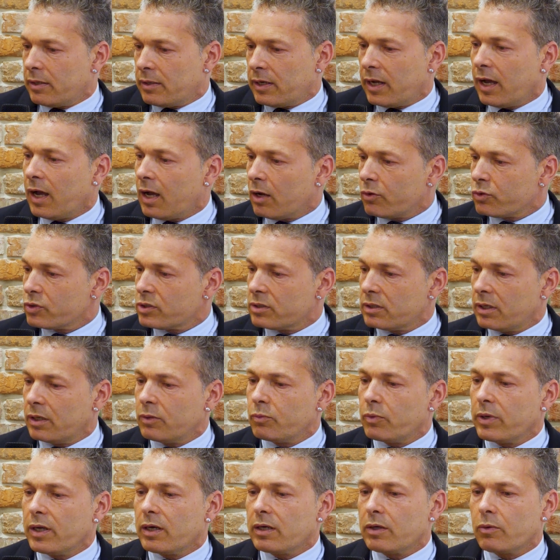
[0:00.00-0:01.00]
house,
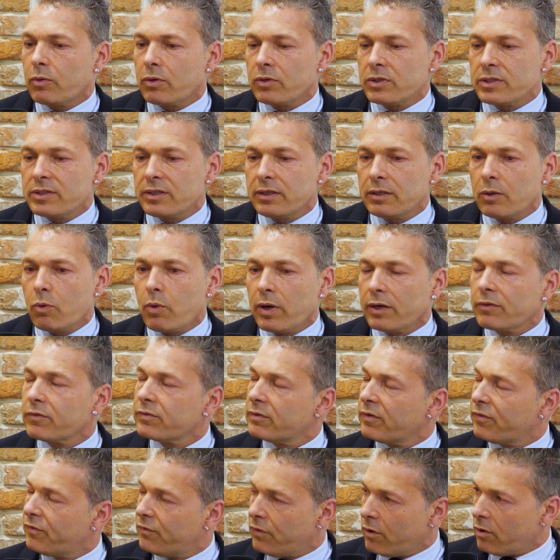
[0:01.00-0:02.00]
and we are considered one of
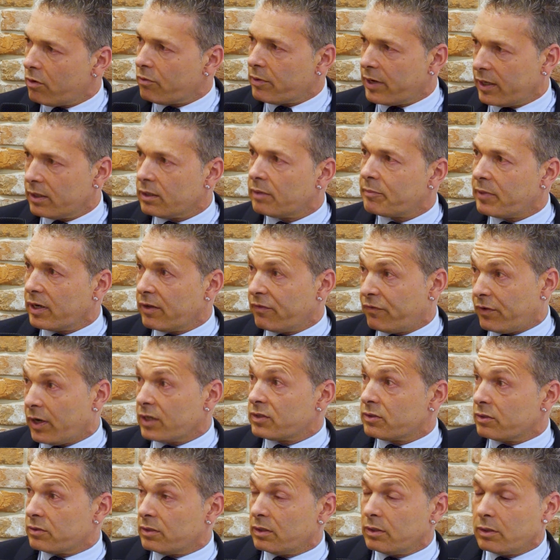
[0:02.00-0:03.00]
the 4 radar
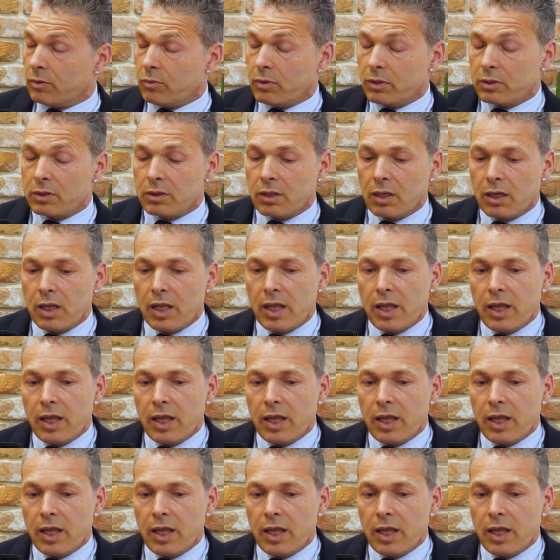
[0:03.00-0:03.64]
manufacturers in the world,